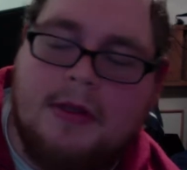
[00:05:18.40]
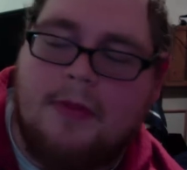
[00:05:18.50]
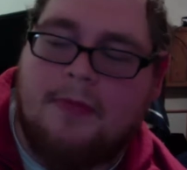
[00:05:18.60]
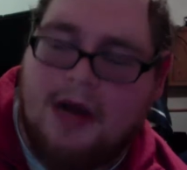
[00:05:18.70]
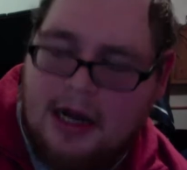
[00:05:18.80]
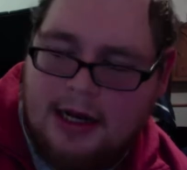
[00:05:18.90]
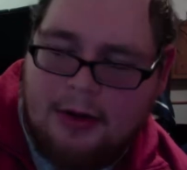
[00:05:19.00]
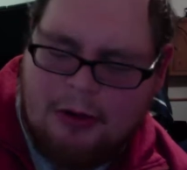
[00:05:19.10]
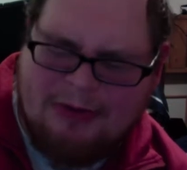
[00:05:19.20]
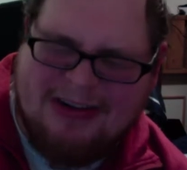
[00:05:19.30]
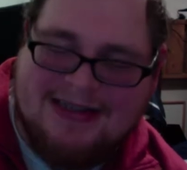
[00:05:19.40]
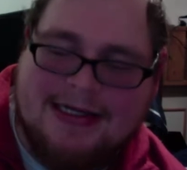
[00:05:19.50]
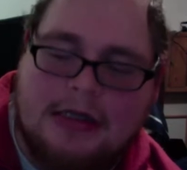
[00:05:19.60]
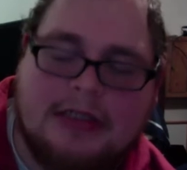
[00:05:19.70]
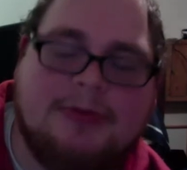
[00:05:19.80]
my girlfriend
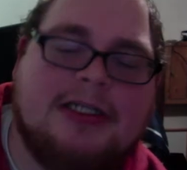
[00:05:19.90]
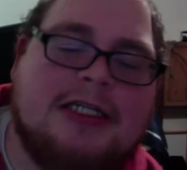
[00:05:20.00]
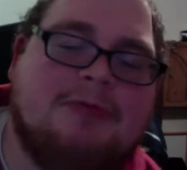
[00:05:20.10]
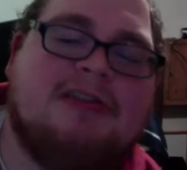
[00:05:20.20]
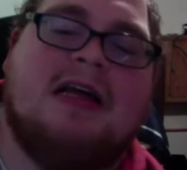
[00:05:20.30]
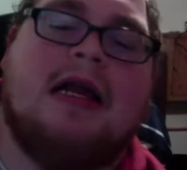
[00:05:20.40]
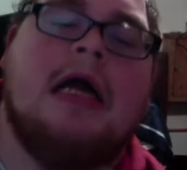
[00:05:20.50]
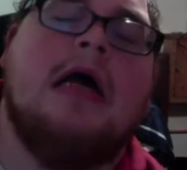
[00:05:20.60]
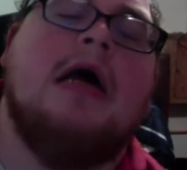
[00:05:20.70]
tells me, she was like,